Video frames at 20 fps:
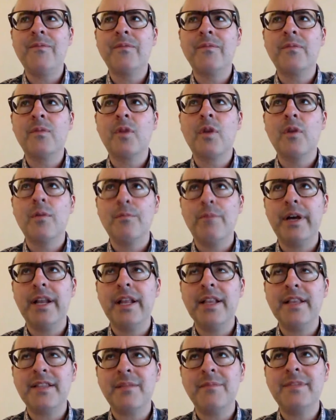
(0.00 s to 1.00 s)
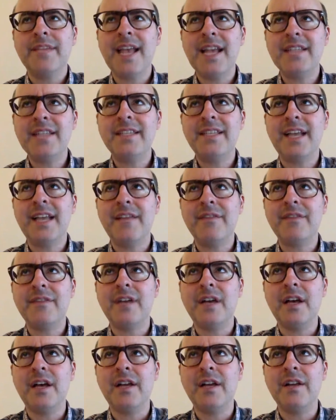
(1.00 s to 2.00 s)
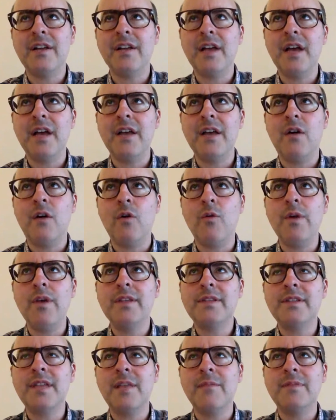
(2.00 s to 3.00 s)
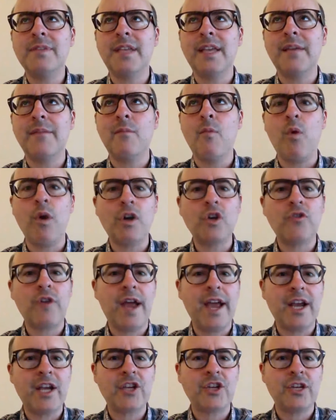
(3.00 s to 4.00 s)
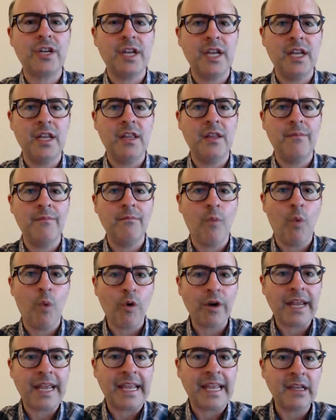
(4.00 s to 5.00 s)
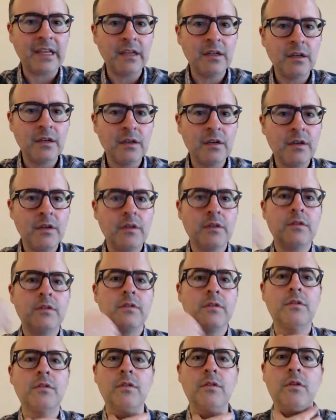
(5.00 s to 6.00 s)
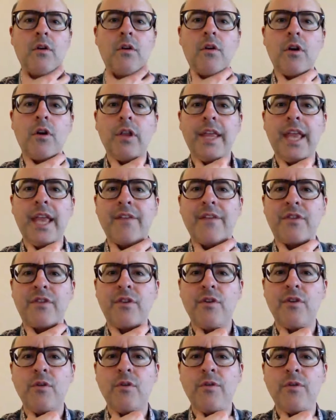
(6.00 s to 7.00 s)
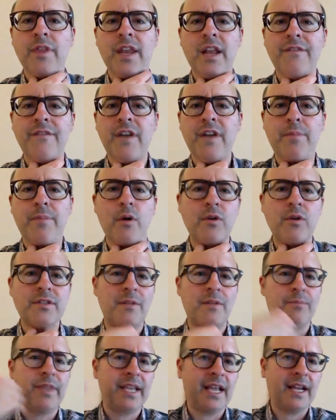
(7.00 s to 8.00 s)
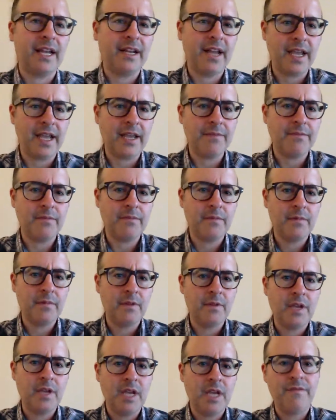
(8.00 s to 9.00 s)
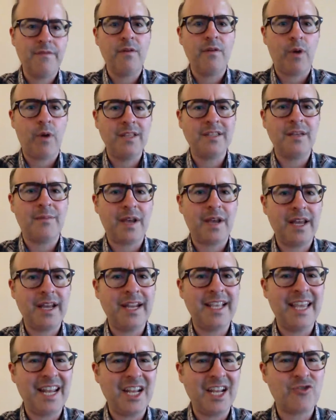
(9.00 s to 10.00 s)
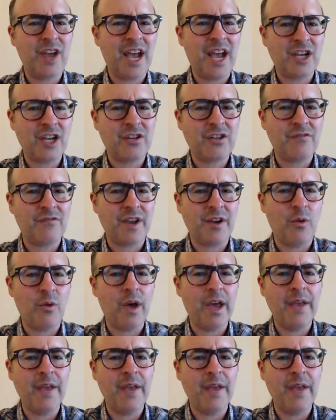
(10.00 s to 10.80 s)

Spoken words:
But in some testing I've done, I always seems to get more traction in the morning or early afternoon than if I post something at night, if it winds up kind of getting traction right away.